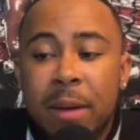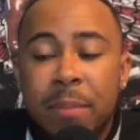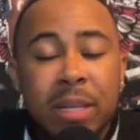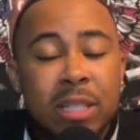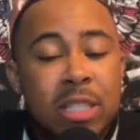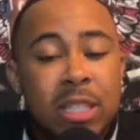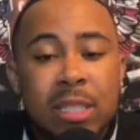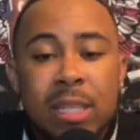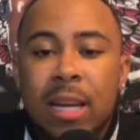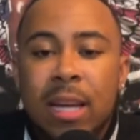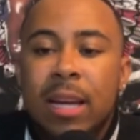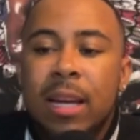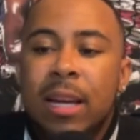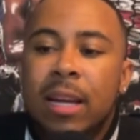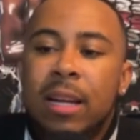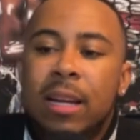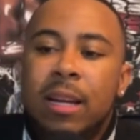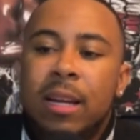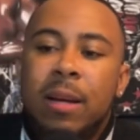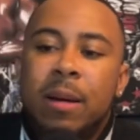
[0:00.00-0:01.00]
And just
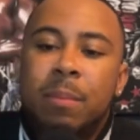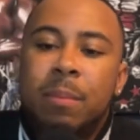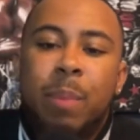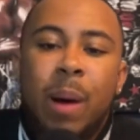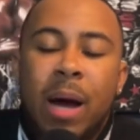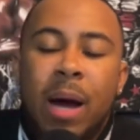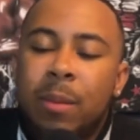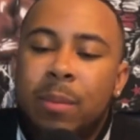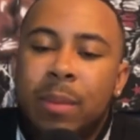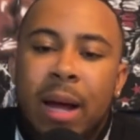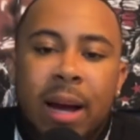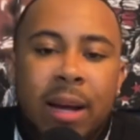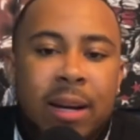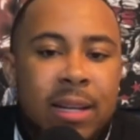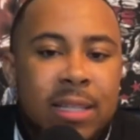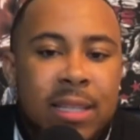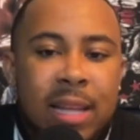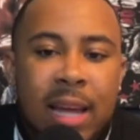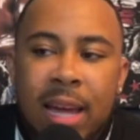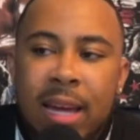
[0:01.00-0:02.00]
bottom line is
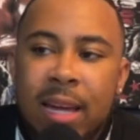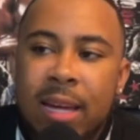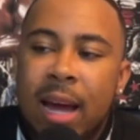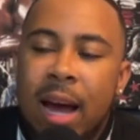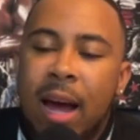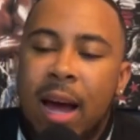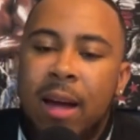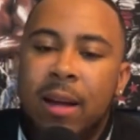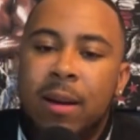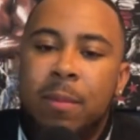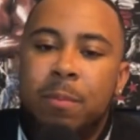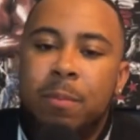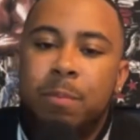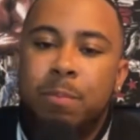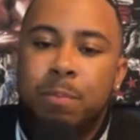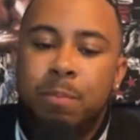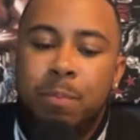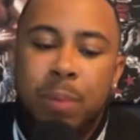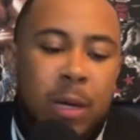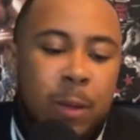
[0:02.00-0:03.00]
they ain't got
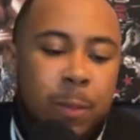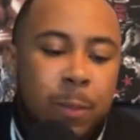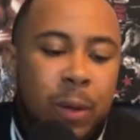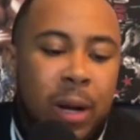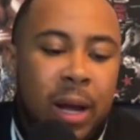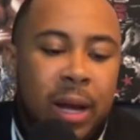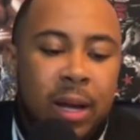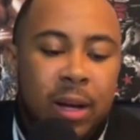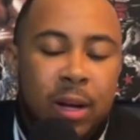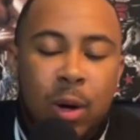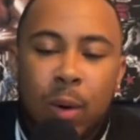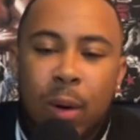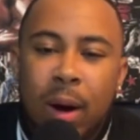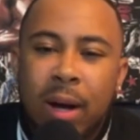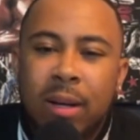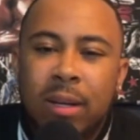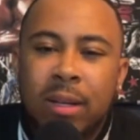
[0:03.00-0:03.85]
people that could go out